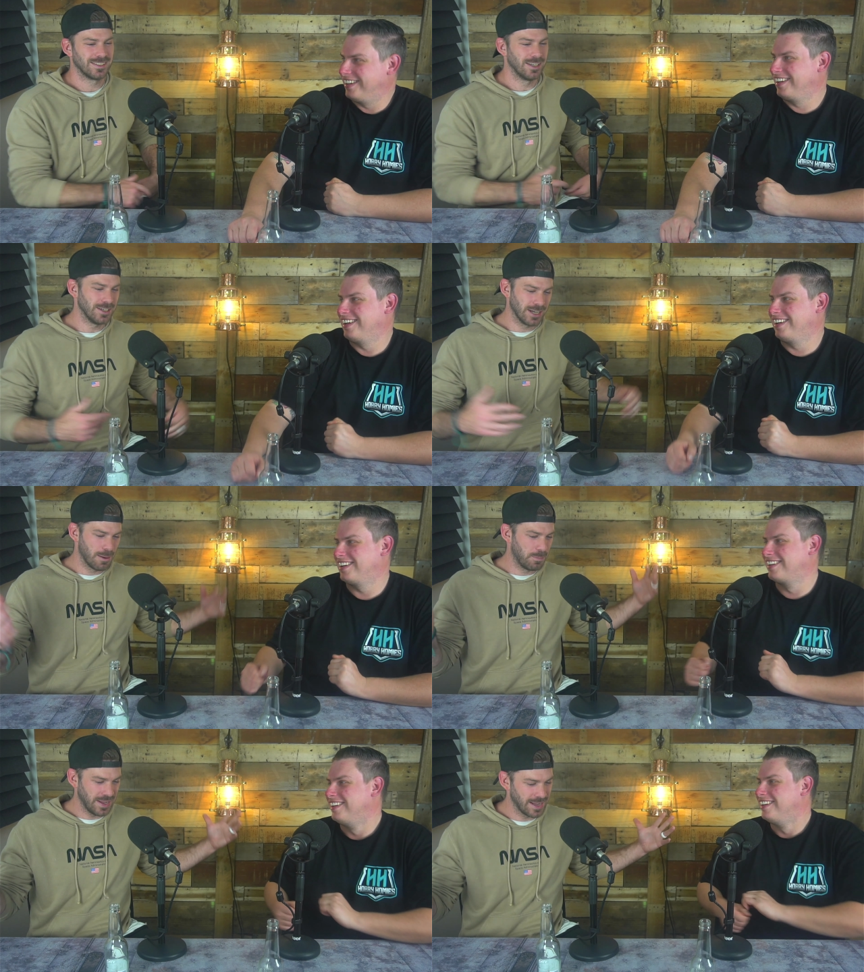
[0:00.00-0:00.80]
Speaker 1: So you got
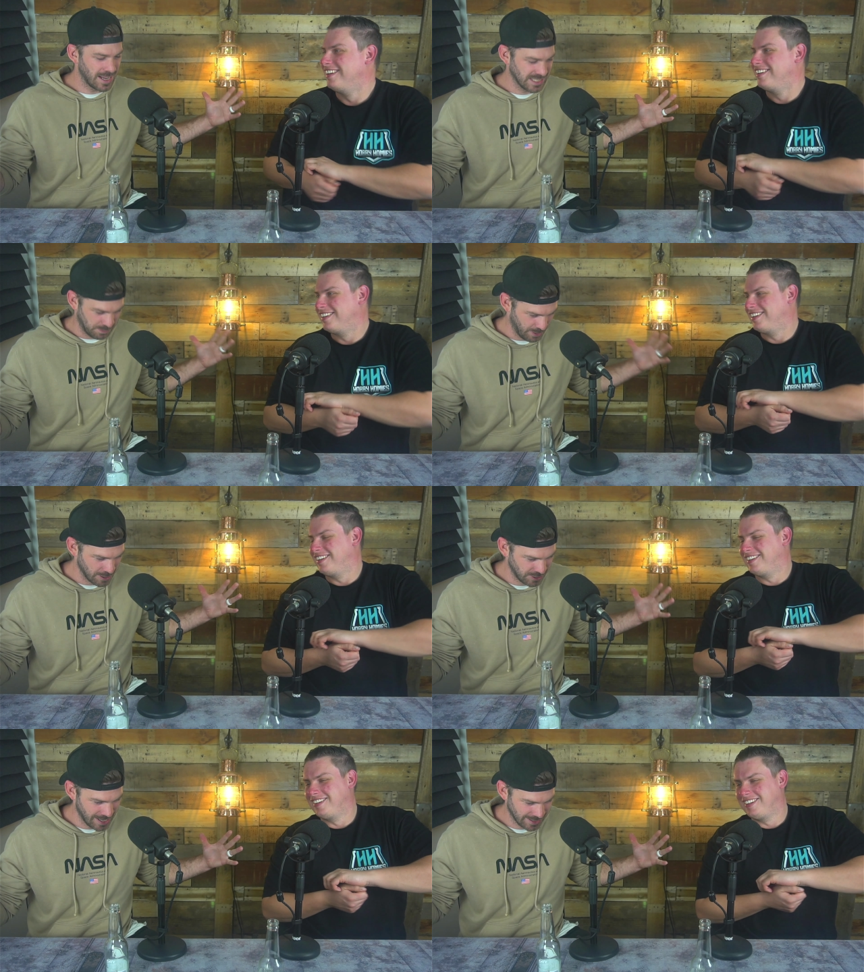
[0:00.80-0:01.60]
a big ass
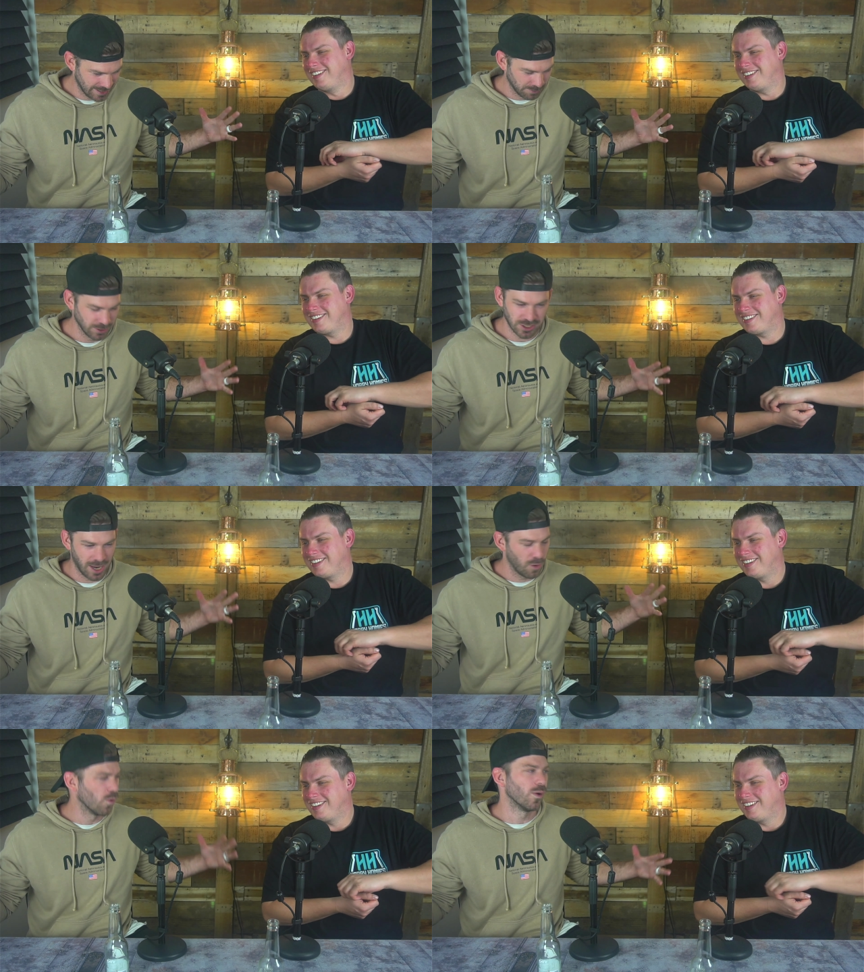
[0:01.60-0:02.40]
project, which
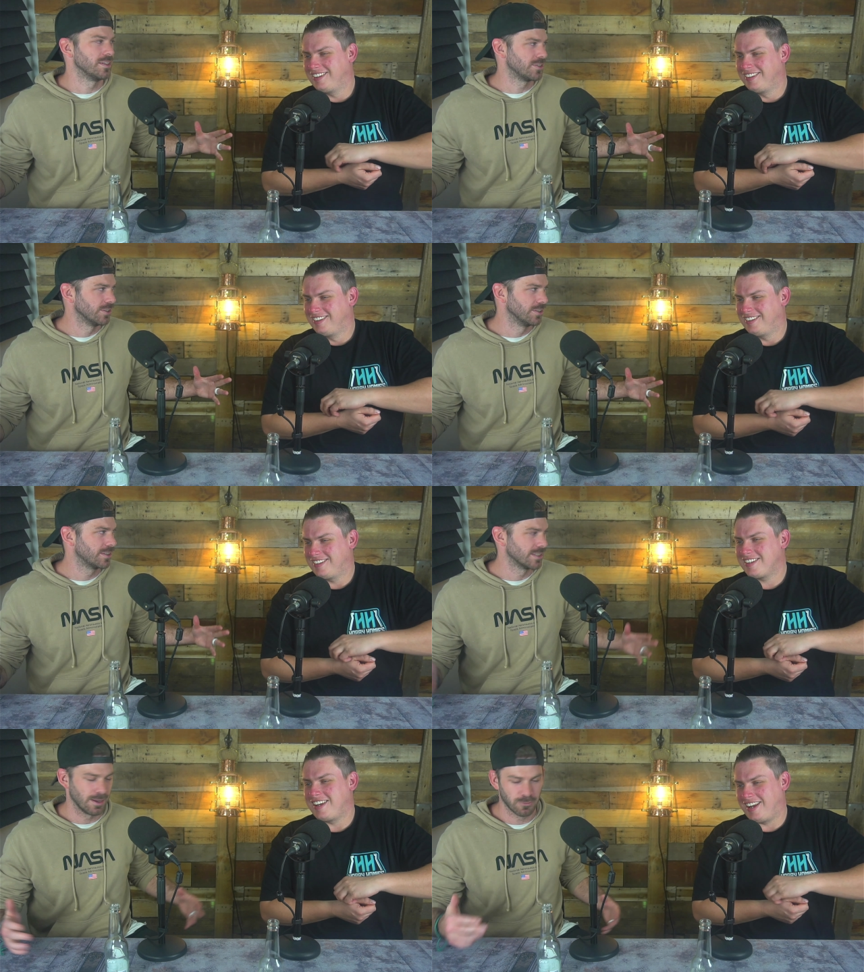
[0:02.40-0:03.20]
I always do
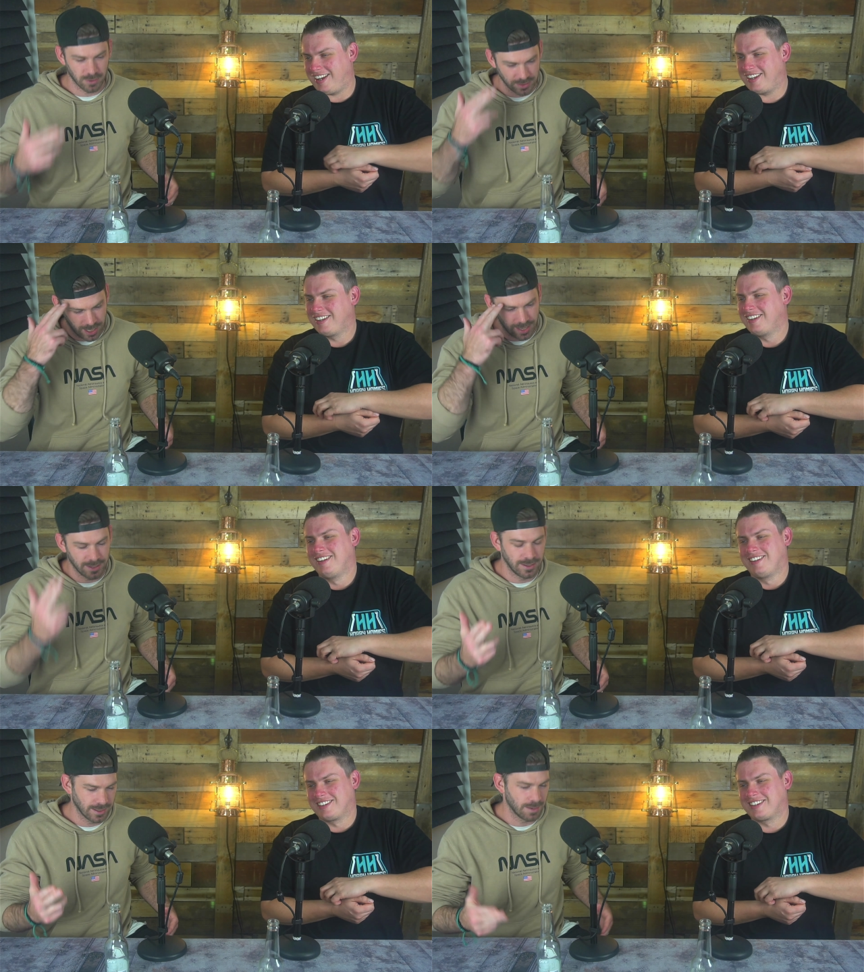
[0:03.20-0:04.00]
because I'm yeah.
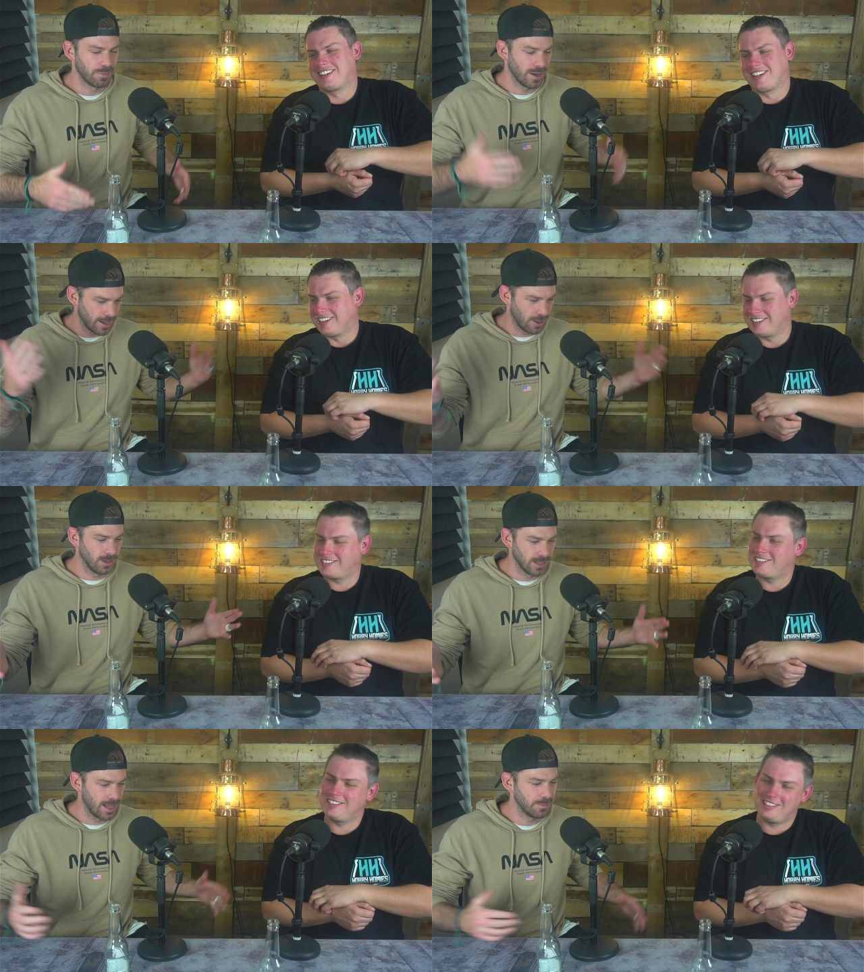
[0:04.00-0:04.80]
retarded and I buy a
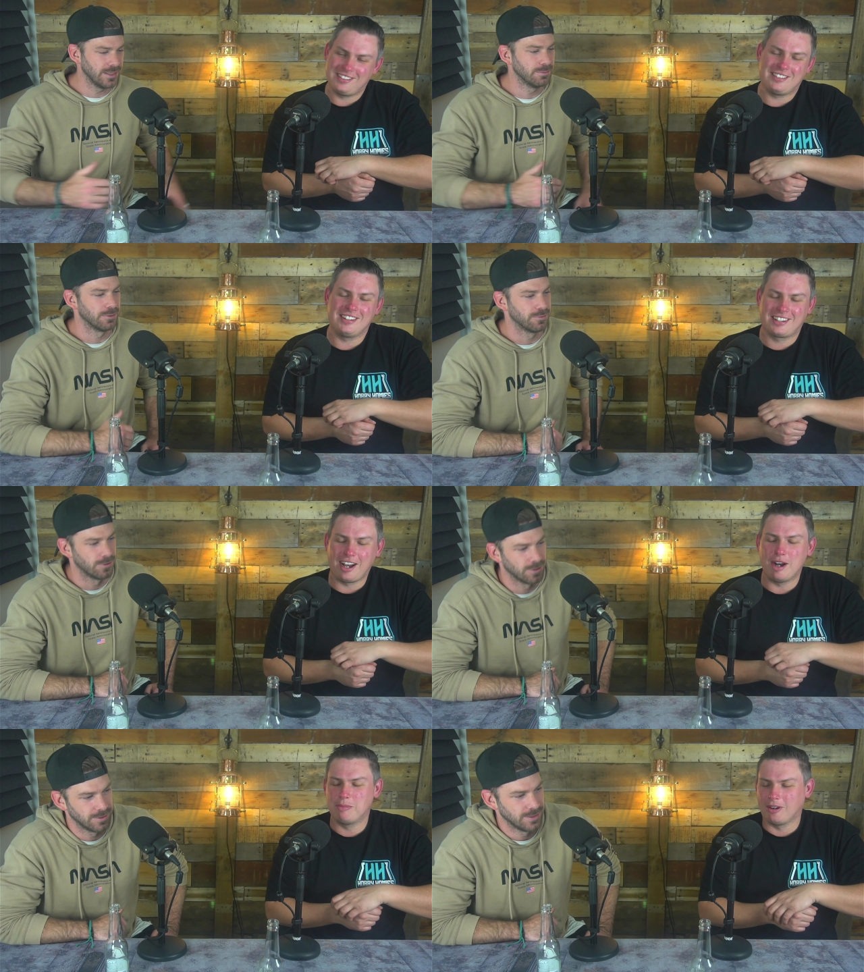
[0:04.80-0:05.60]
whole army before.
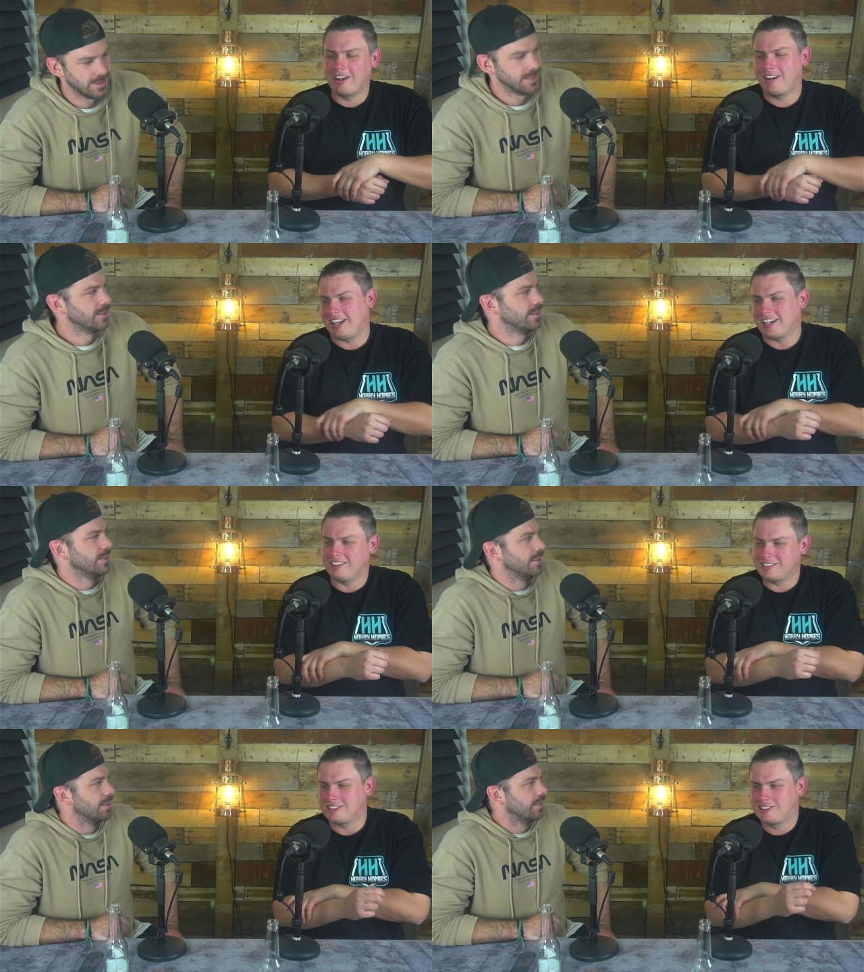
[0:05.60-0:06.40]
You can't
Speaker 2: buy anything
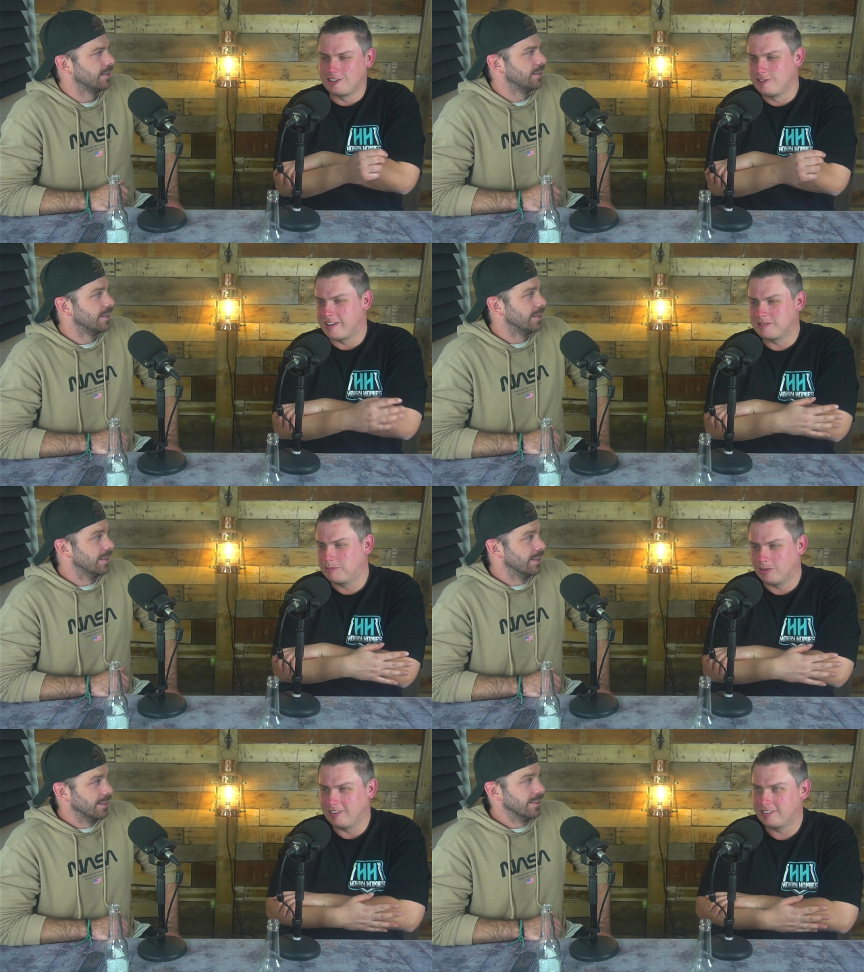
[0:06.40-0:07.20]
unless it's two thousand
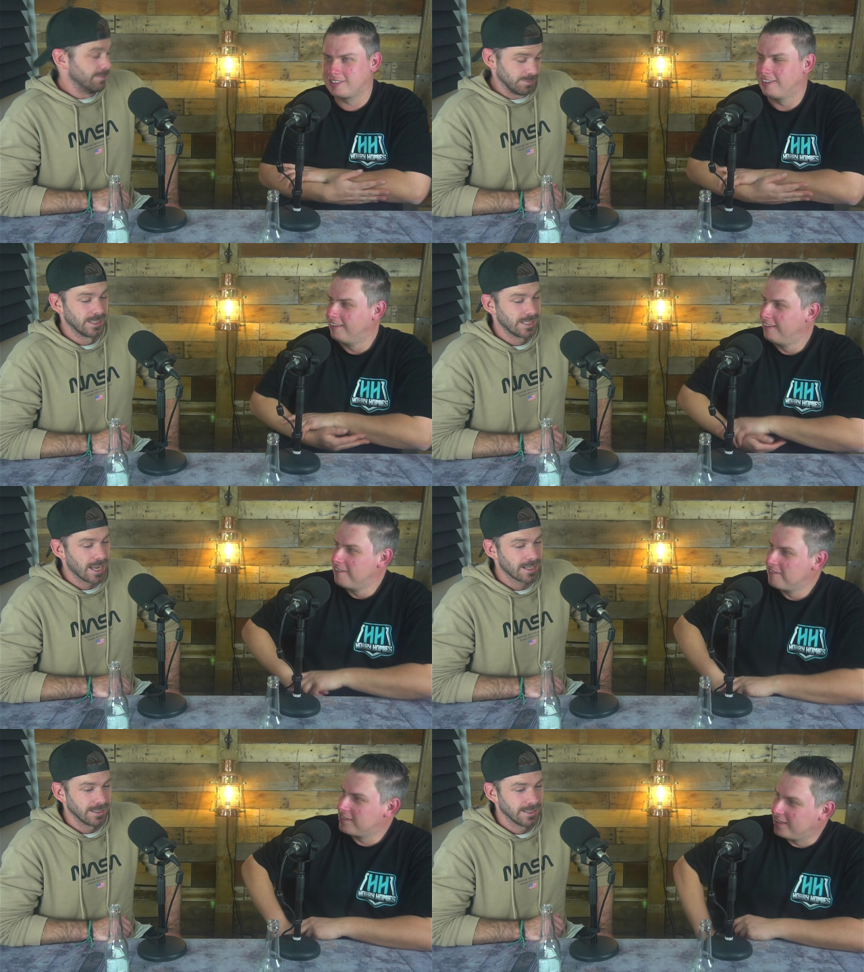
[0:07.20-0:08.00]
points.
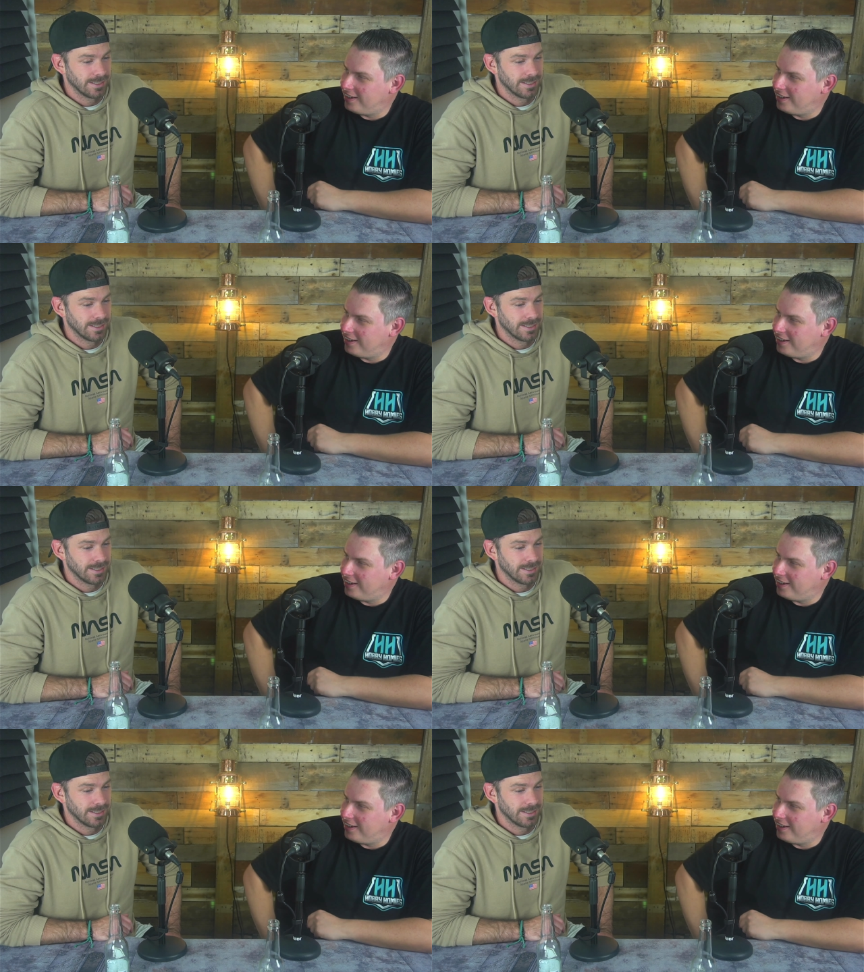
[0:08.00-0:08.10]
Speaker 1: Exactly,